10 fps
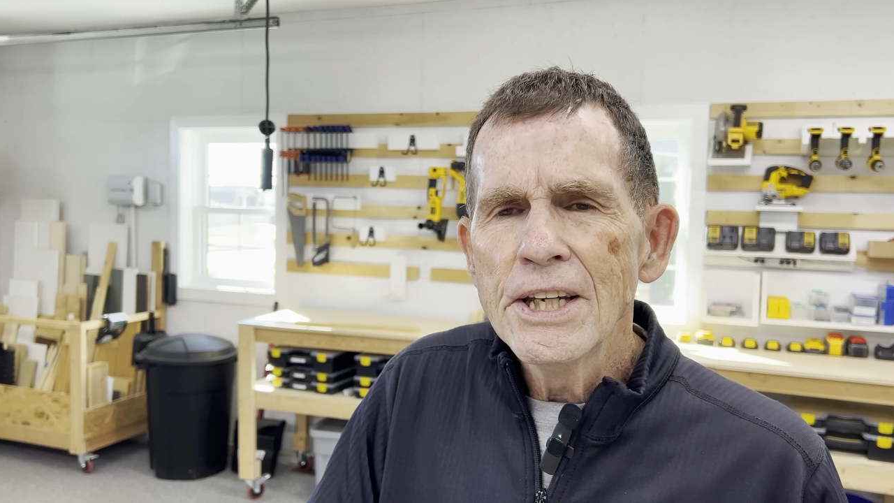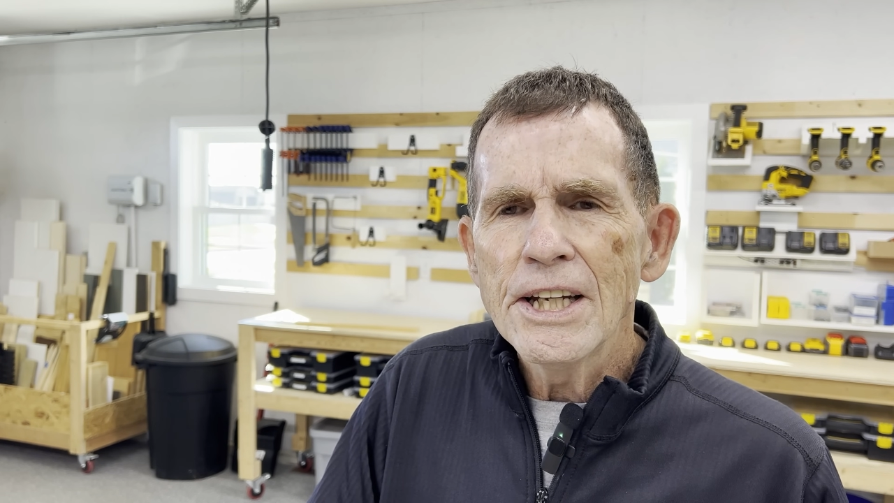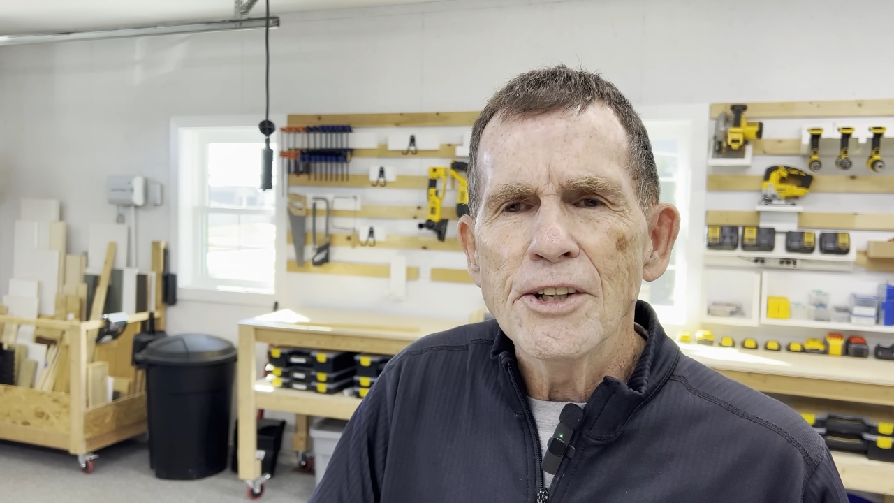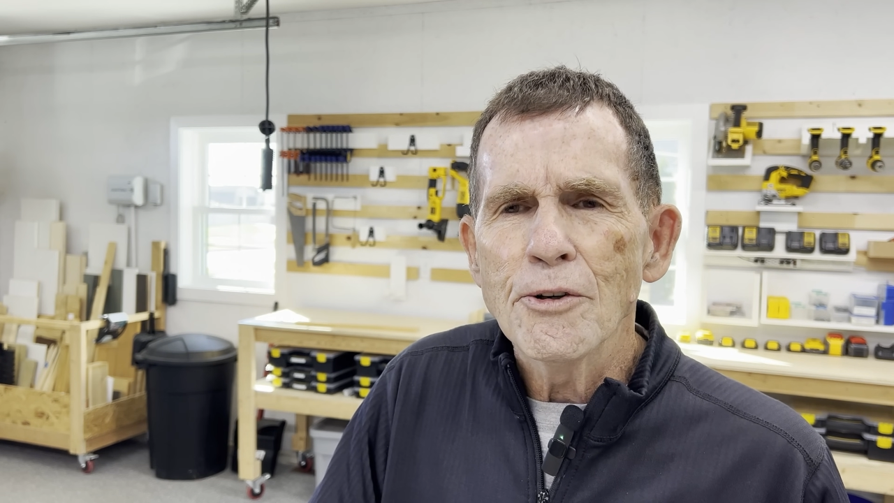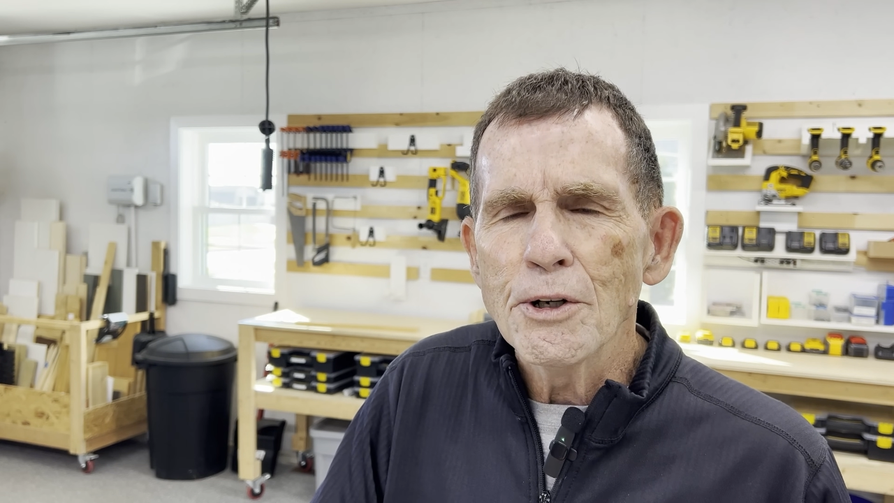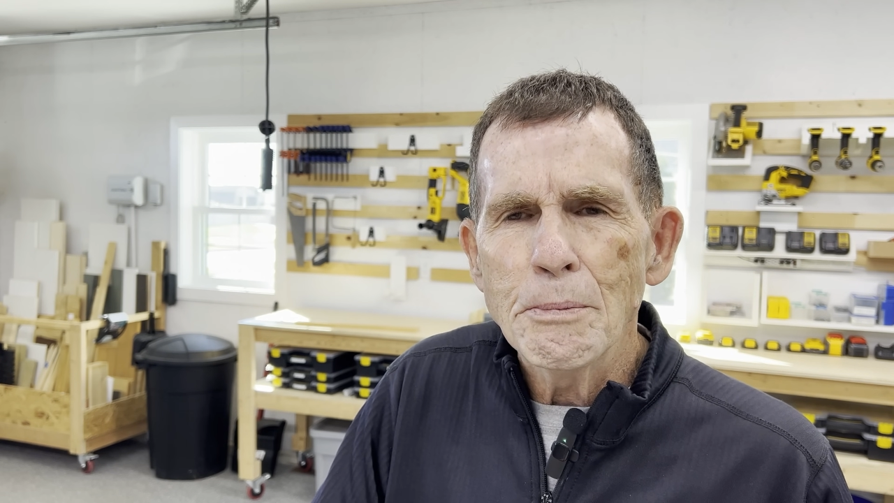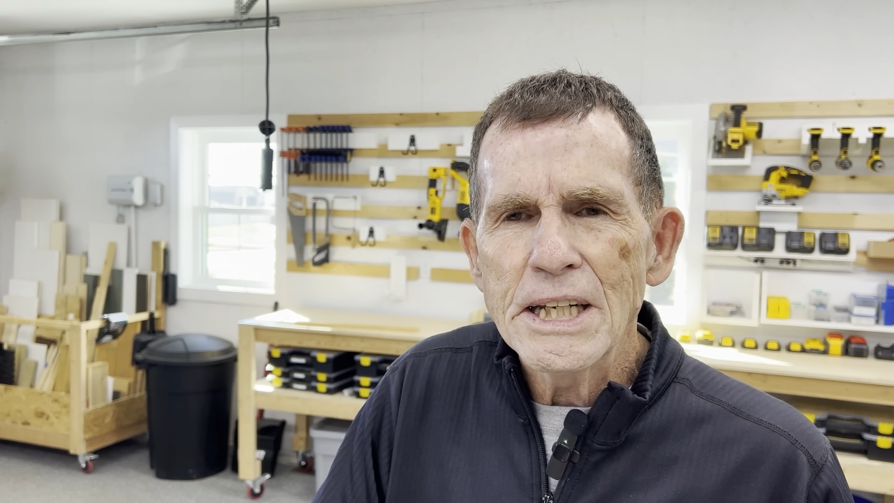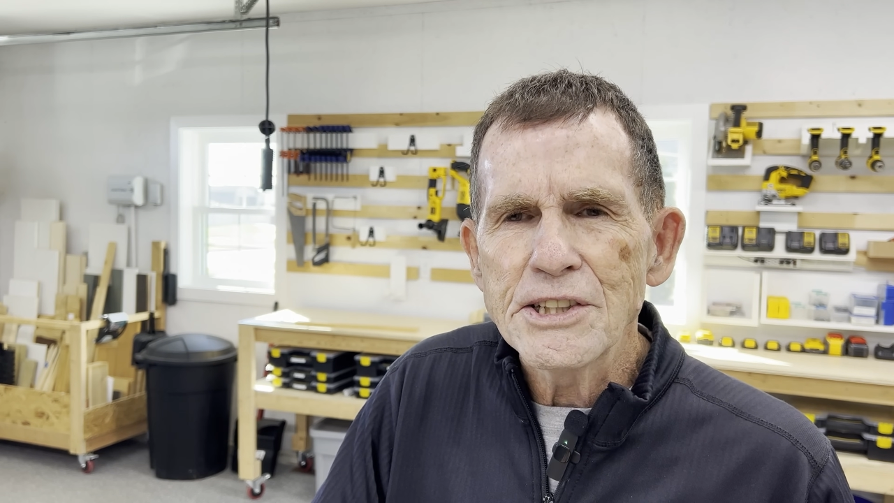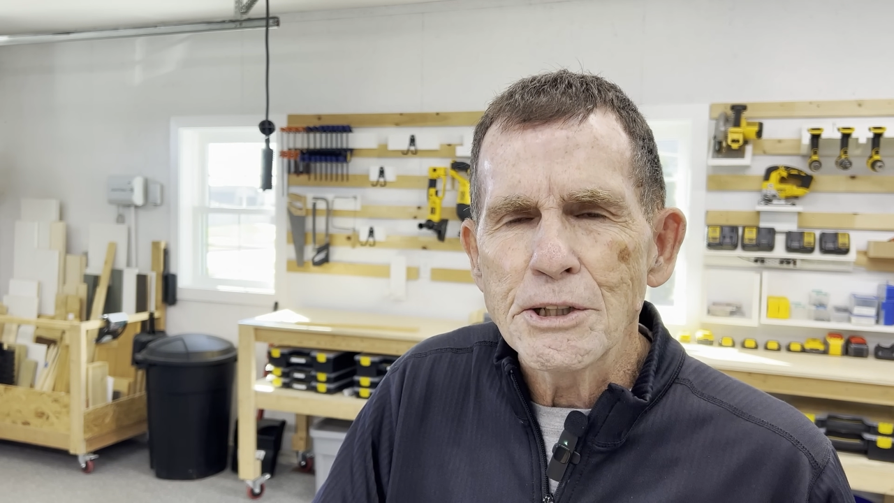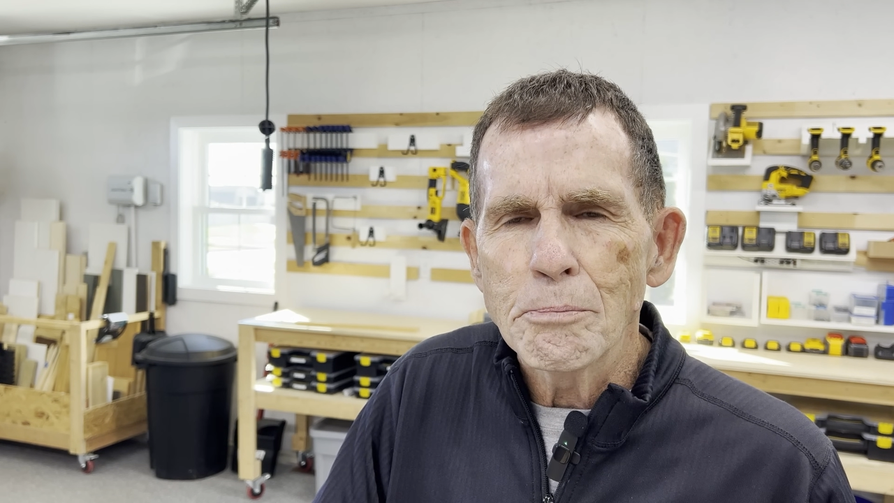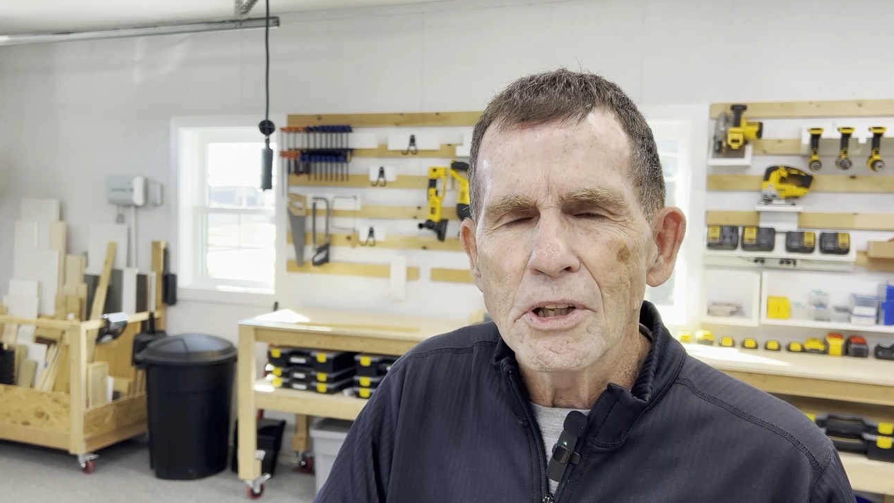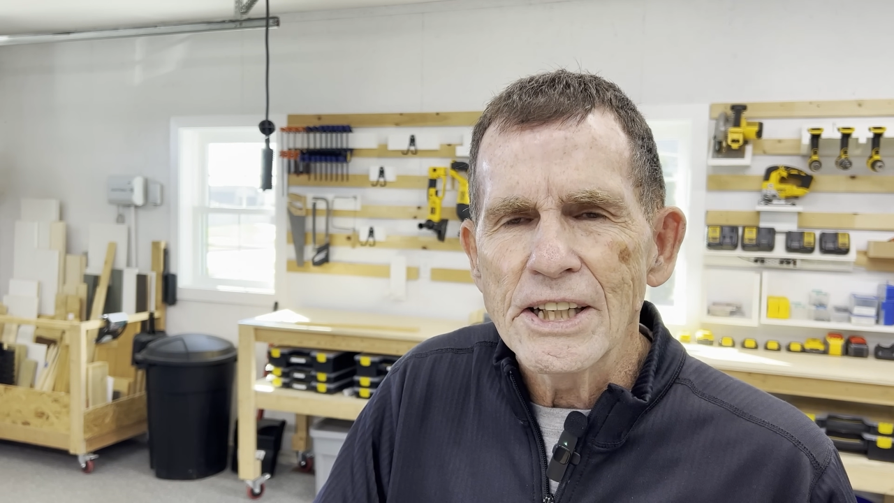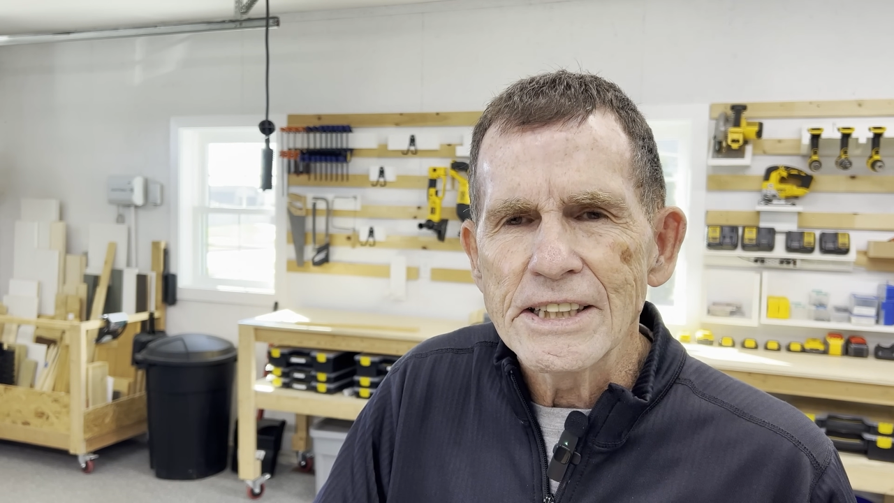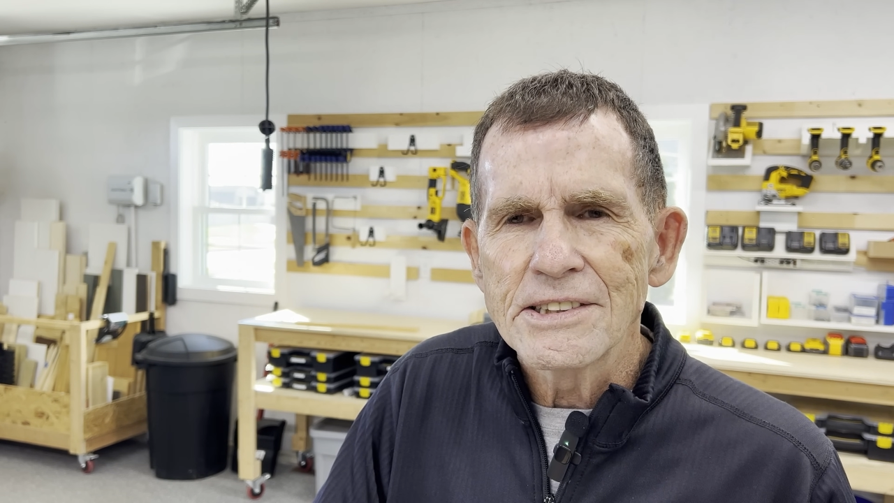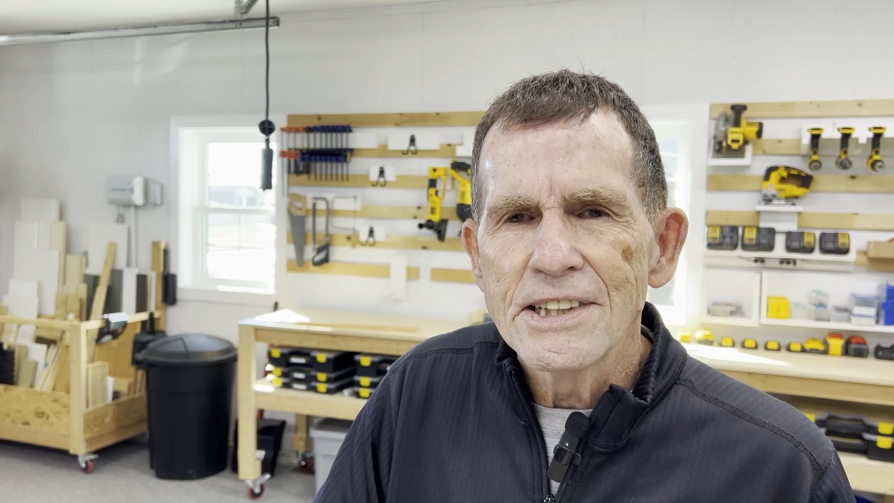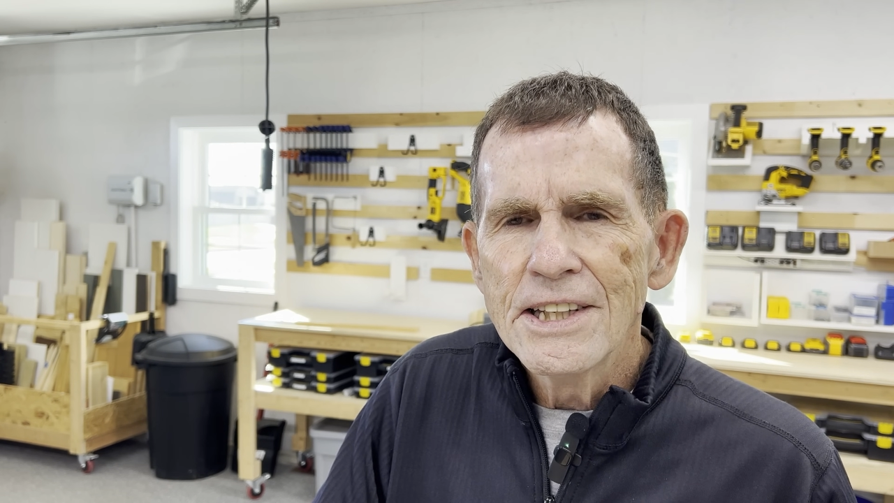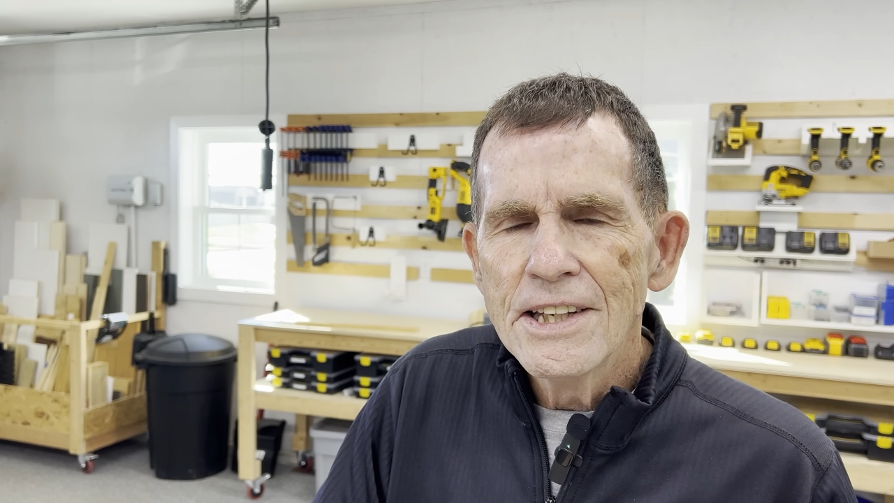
into an amazing place.